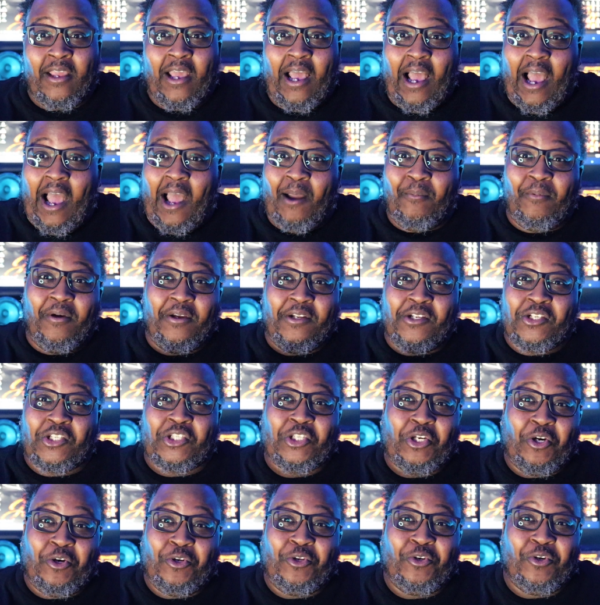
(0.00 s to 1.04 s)
I'm going to
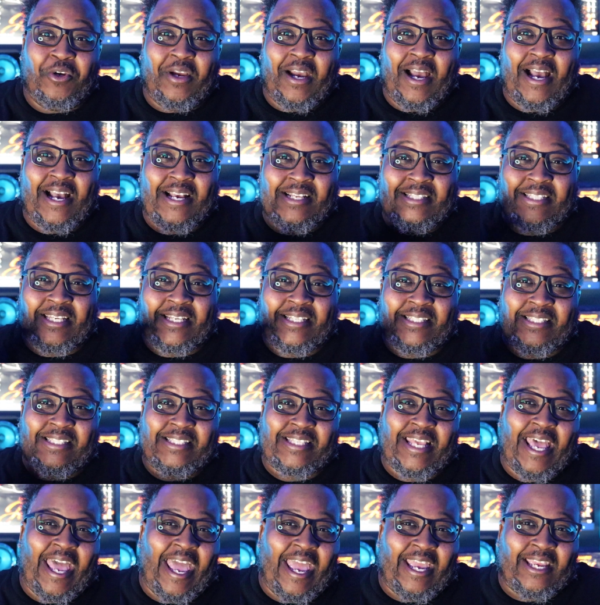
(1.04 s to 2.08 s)
show you guys
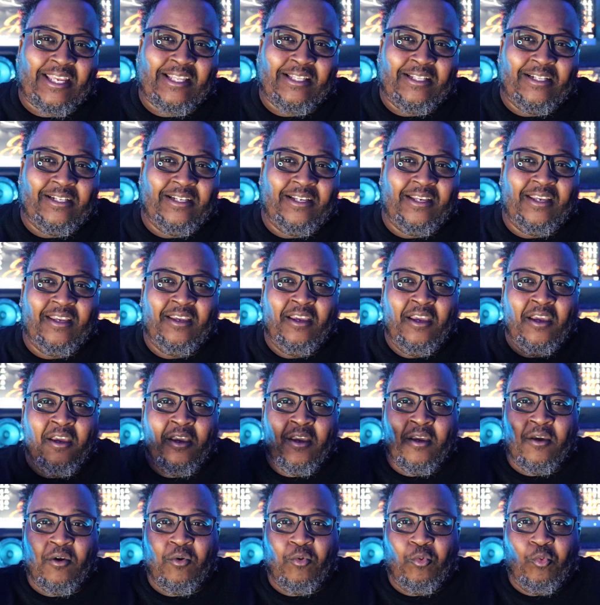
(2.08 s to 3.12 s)
exactly
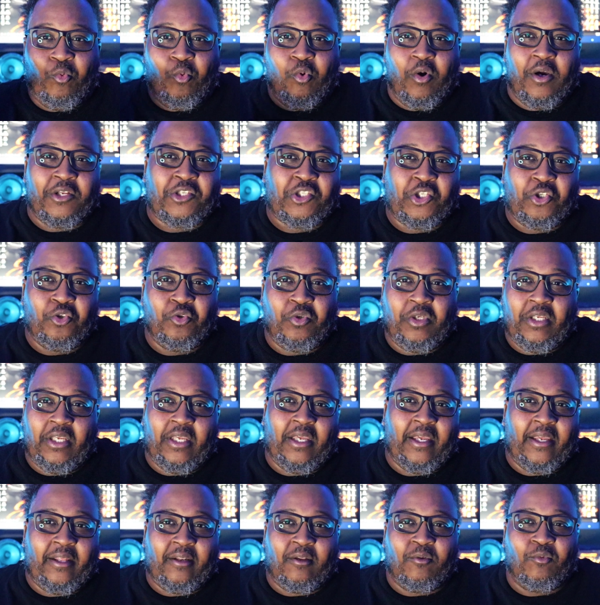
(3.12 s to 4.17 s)
what you
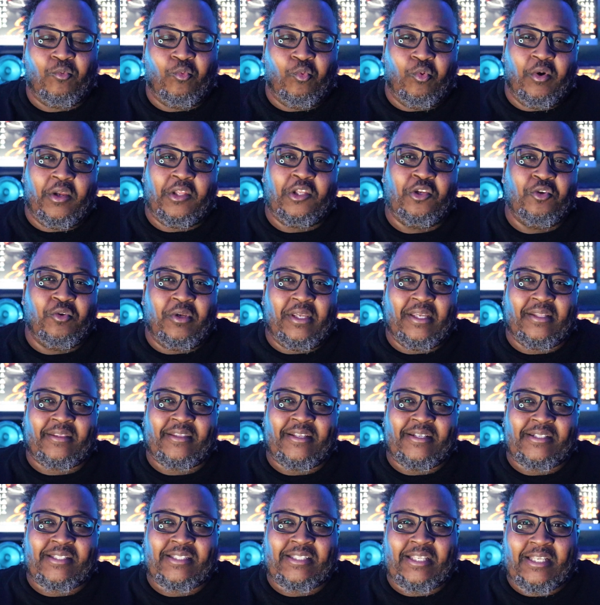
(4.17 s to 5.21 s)
get when you get
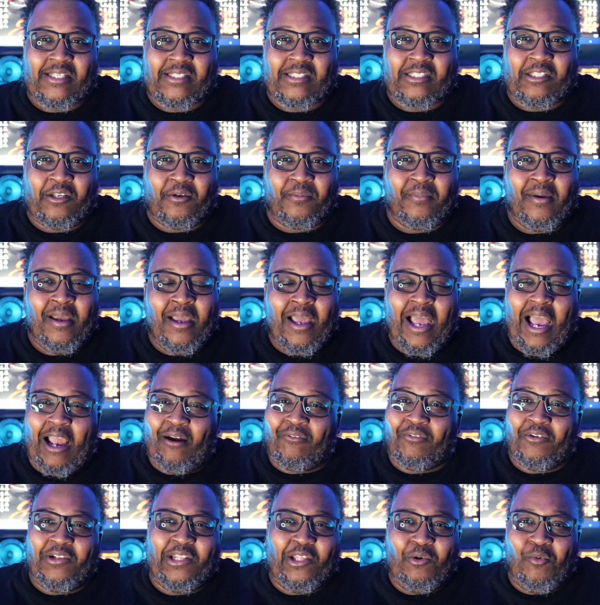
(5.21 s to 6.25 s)
this system. I
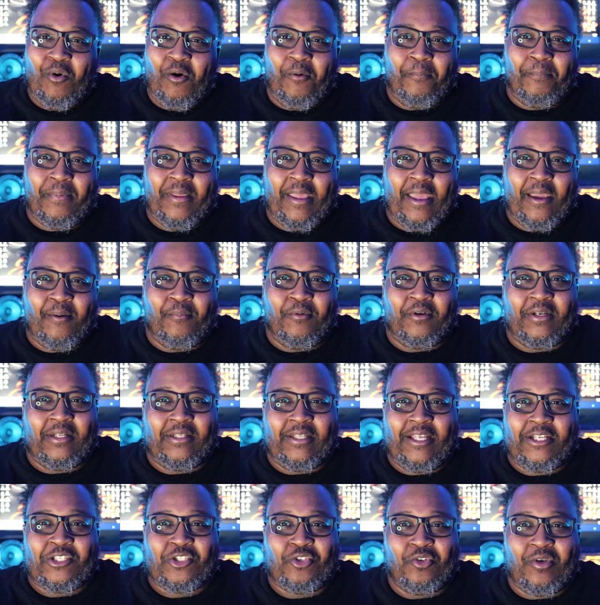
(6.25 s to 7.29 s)
really won't be able to
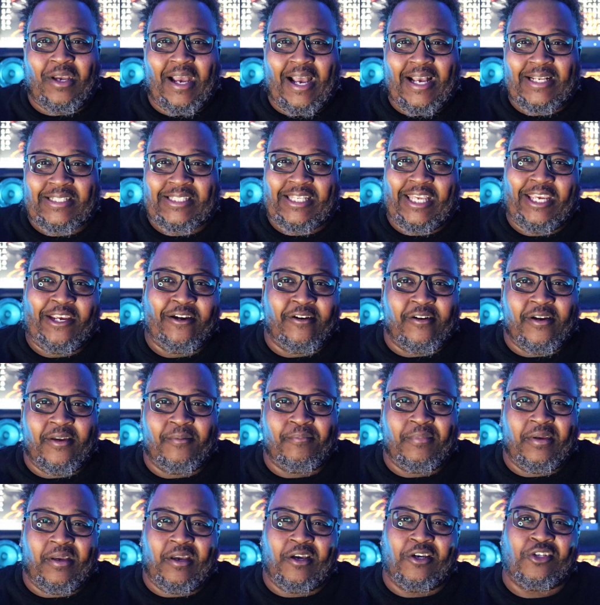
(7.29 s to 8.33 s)
let you guys hear
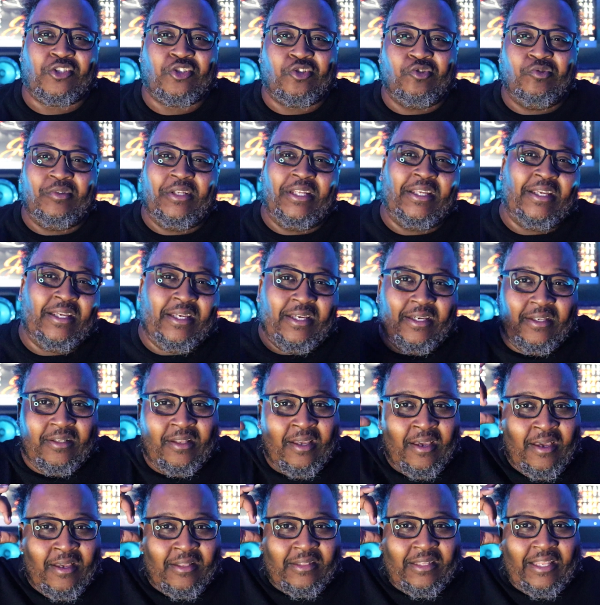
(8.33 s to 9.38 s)
it because you
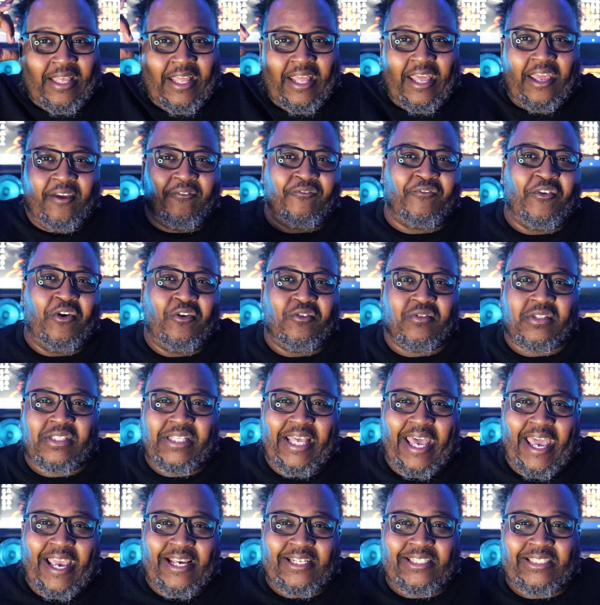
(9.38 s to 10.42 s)
need the headphones
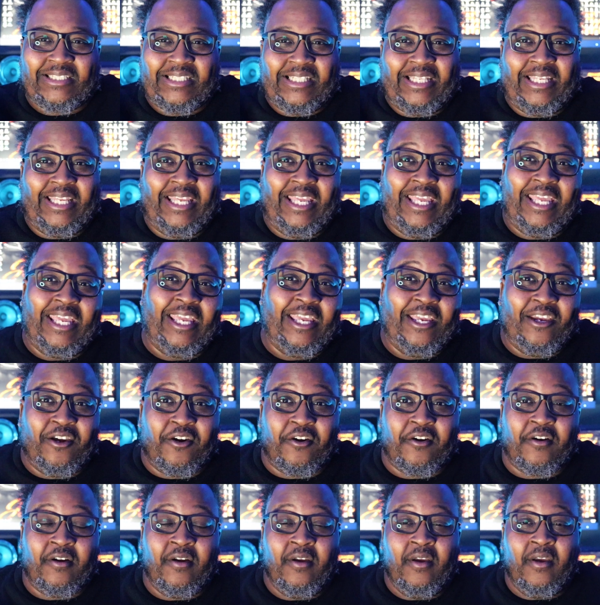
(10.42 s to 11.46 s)
to actually
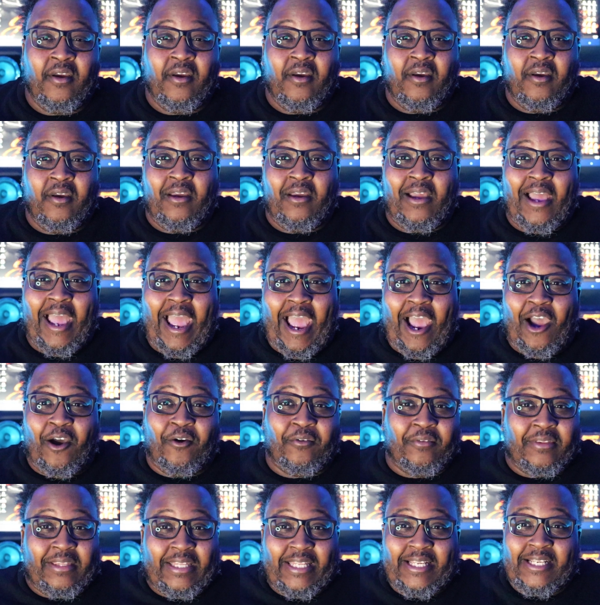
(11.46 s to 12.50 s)
hear
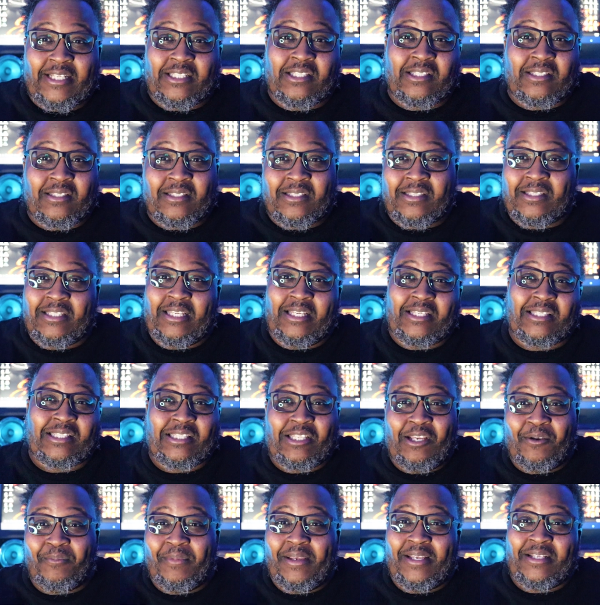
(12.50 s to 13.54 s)
how this
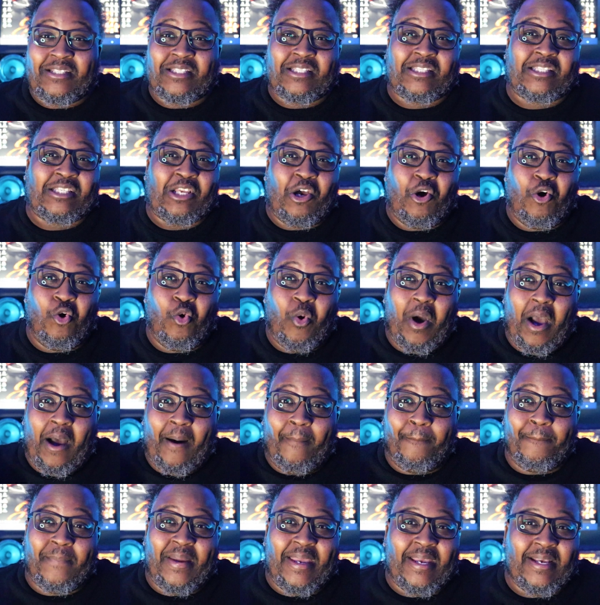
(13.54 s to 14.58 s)
system is so
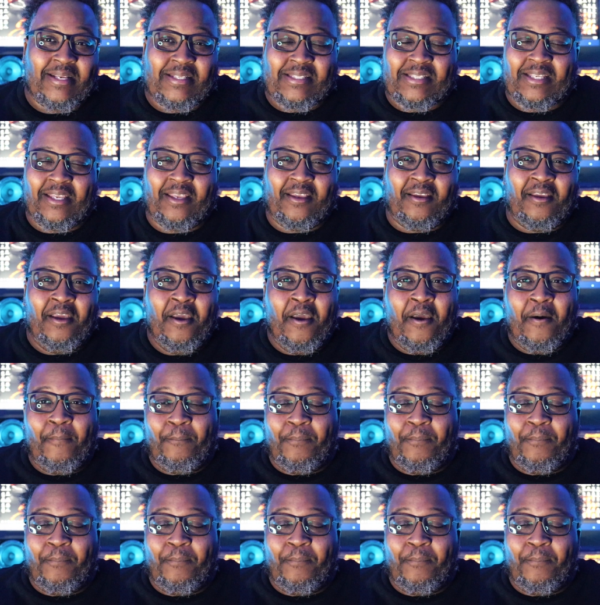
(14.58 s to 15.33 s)
amazing.